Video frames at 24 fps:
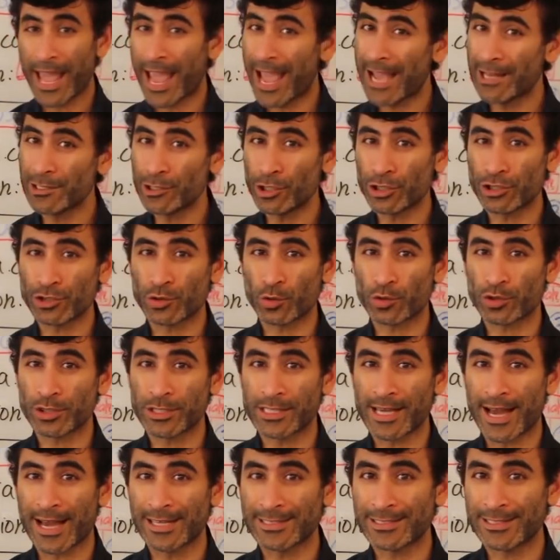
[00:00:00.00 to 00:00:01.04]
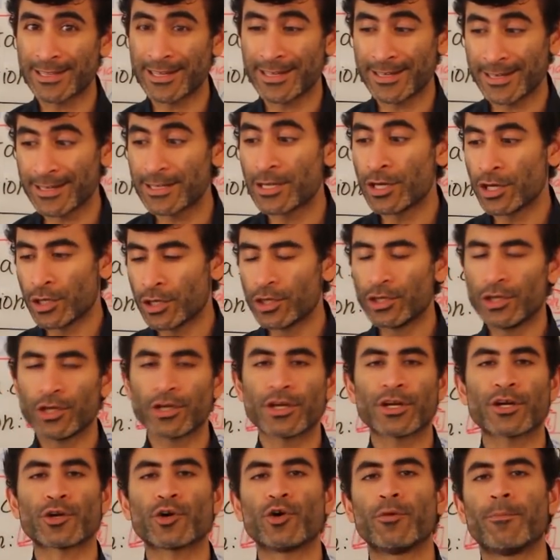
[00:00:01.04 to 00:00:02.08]
and you're socially isolated,
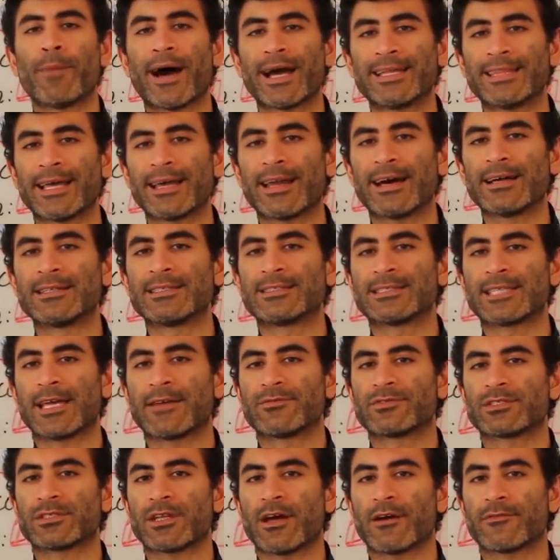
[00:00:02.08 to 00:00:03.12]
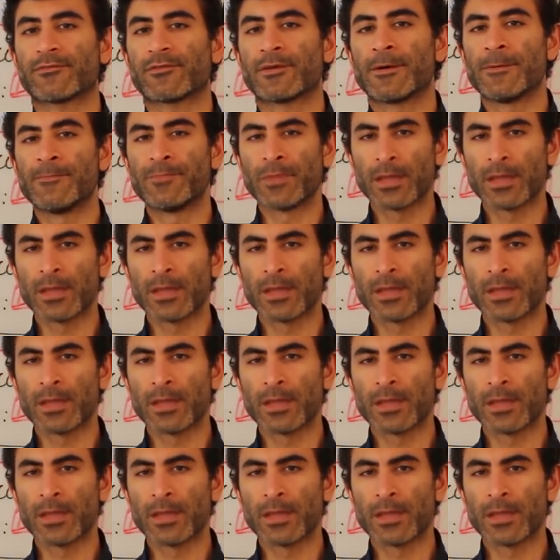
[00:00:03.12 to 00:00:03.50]
you're going to go buy that unsafe stuff.